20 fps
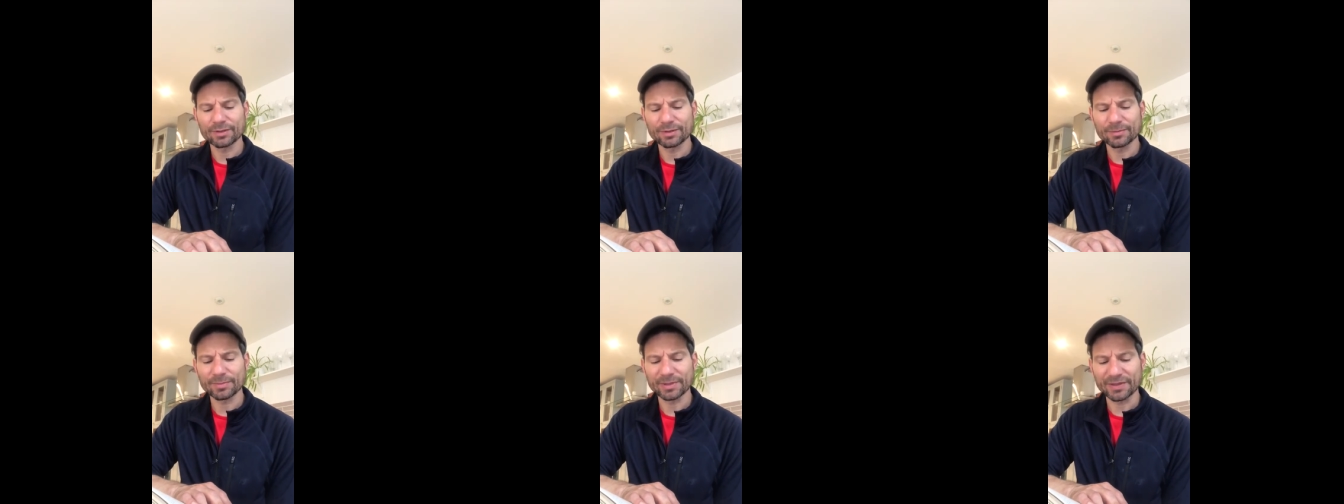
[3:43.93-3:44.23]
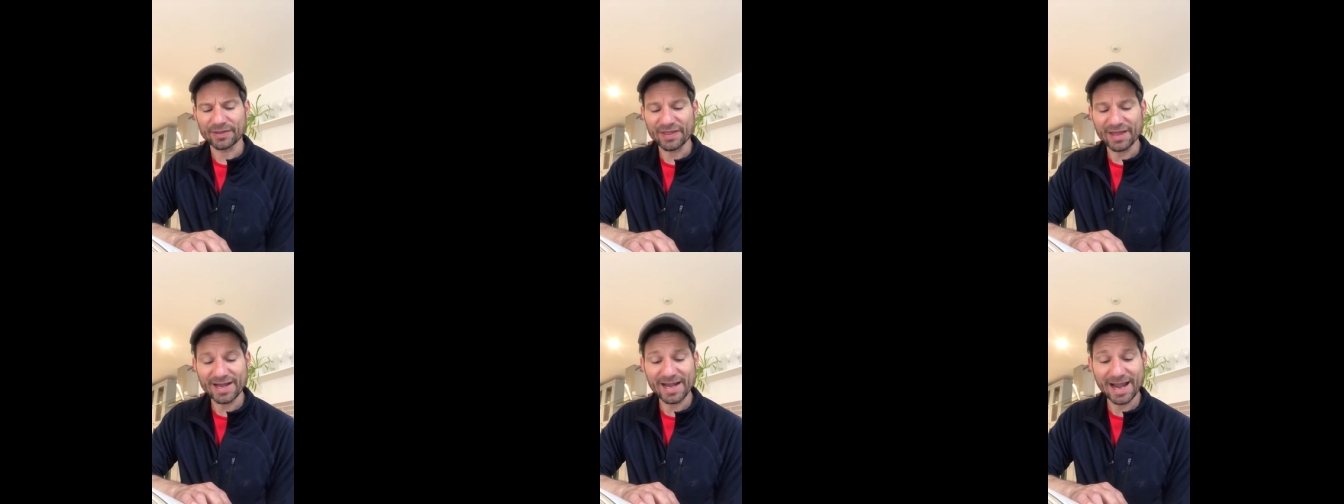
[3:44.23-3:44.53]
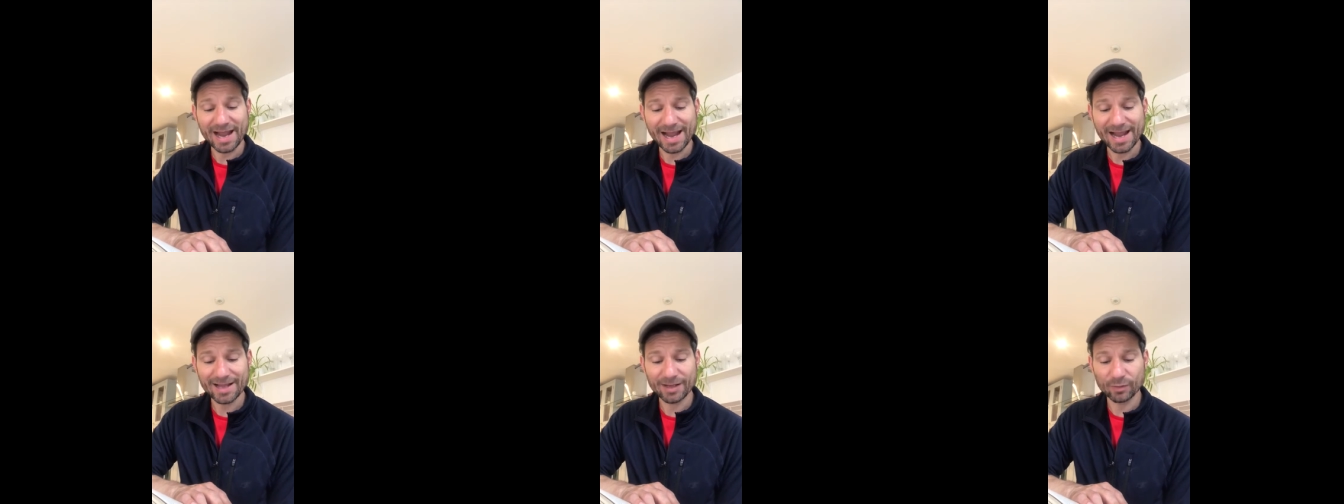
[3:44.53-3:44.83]
But then
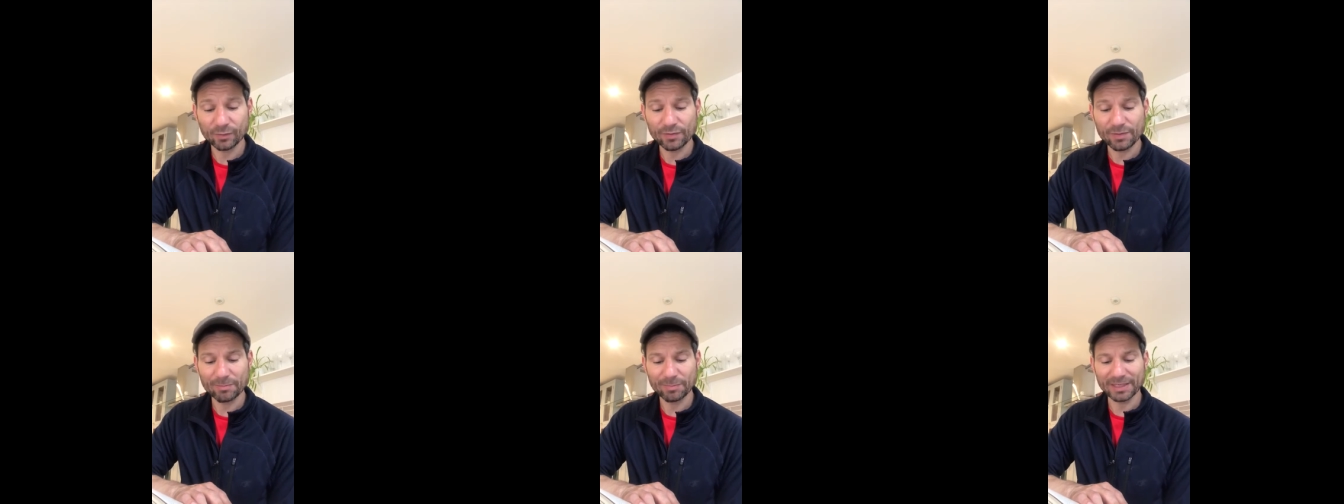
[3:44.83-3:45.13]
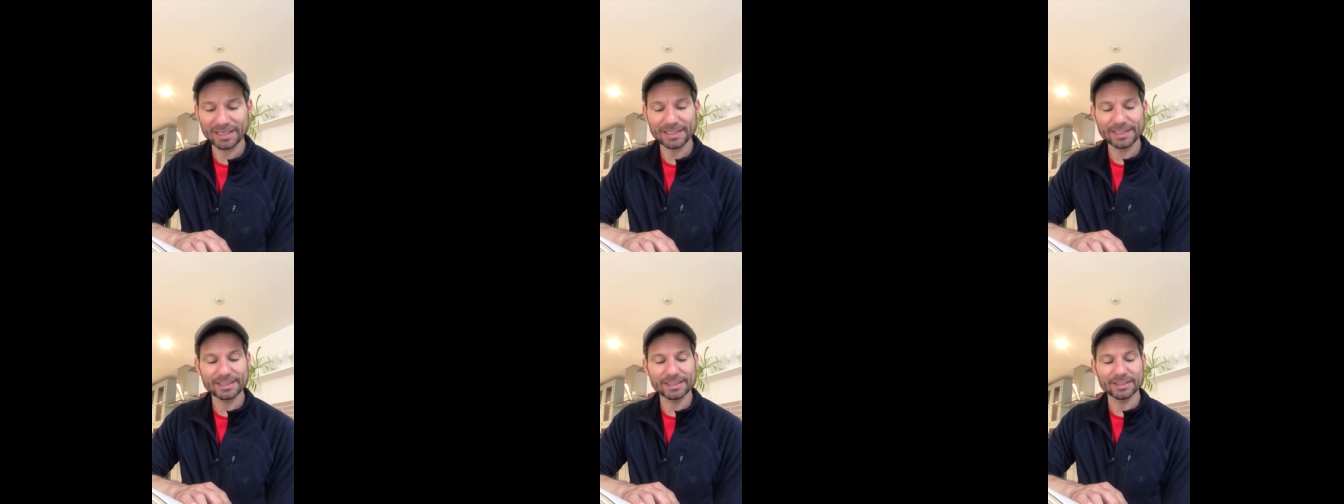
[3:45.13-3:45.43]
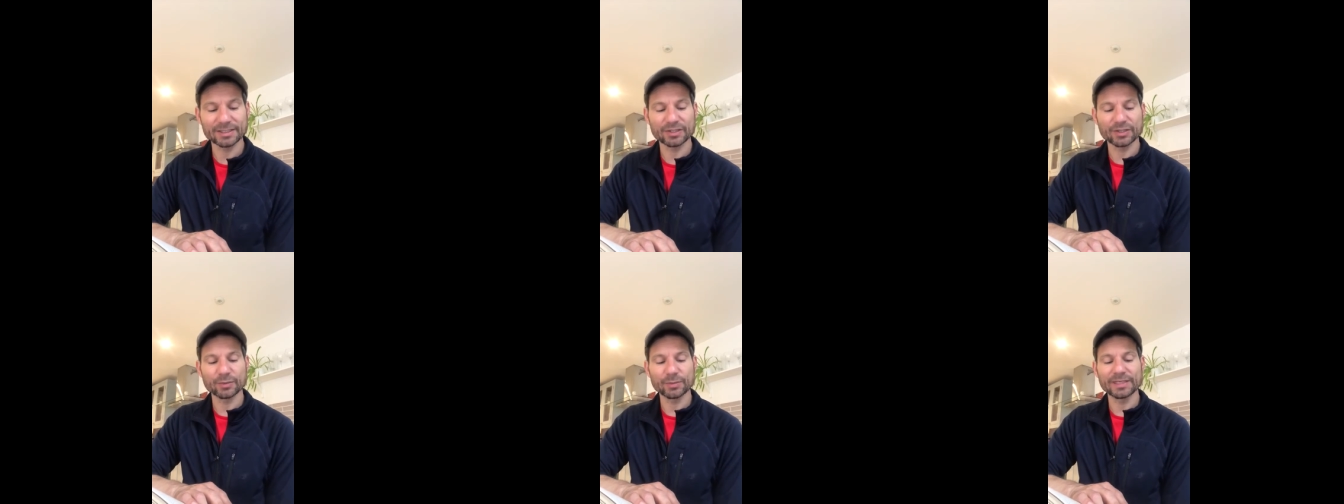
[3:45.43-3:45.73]
how the
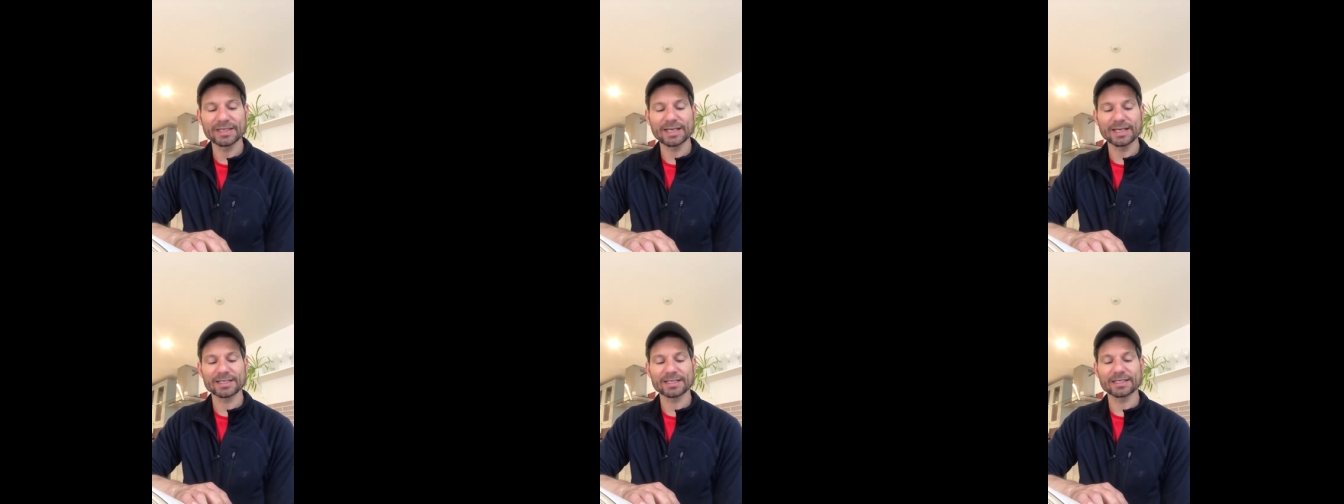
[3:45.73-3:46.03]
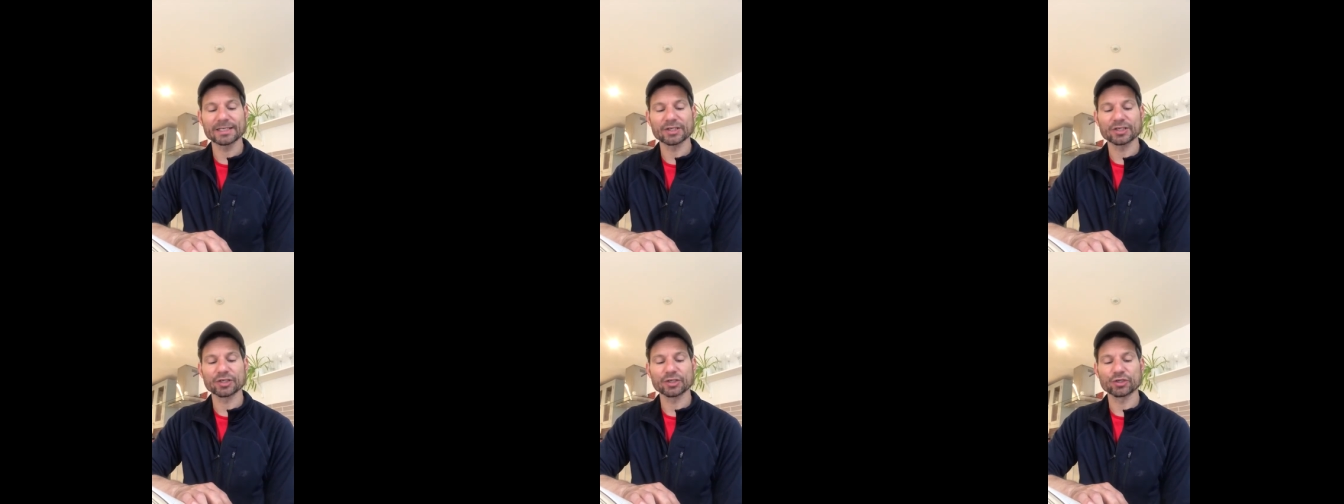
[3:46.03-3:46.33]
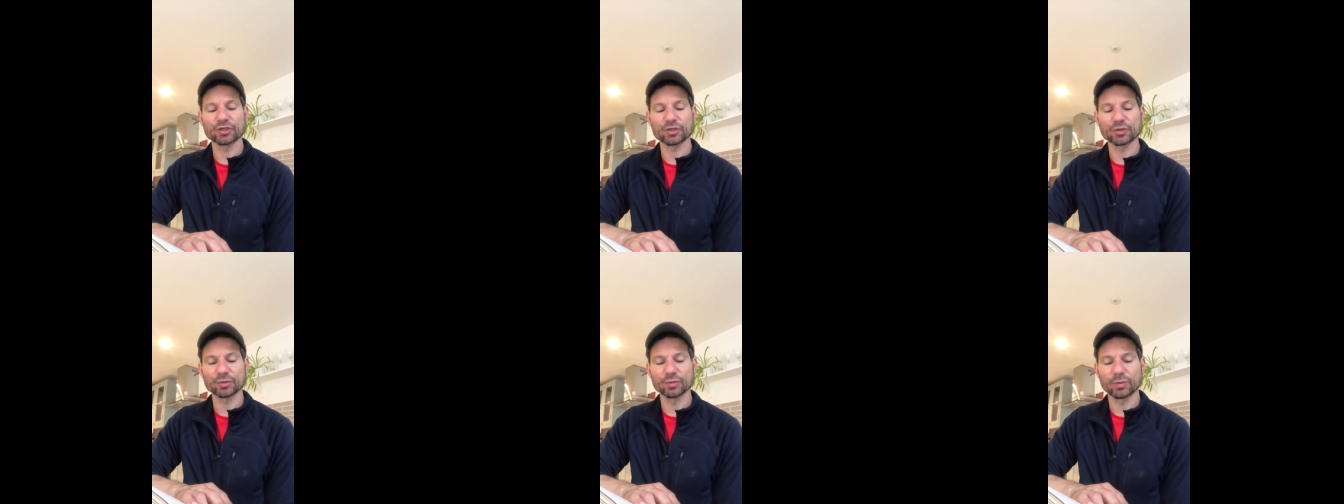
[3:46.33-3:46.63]
blazes do we get into
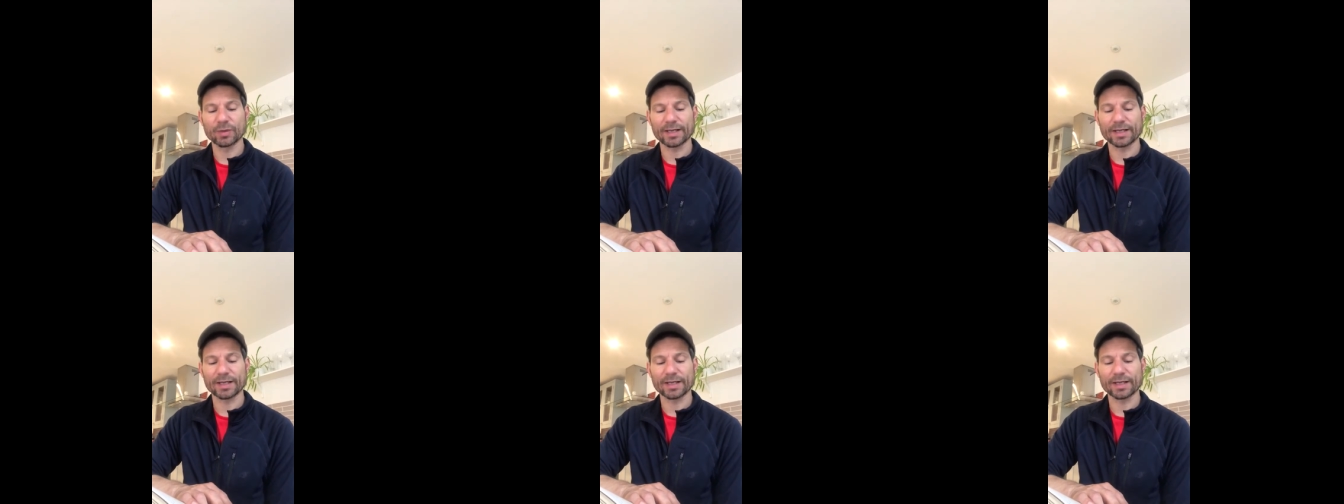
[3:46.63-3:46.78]
Jewel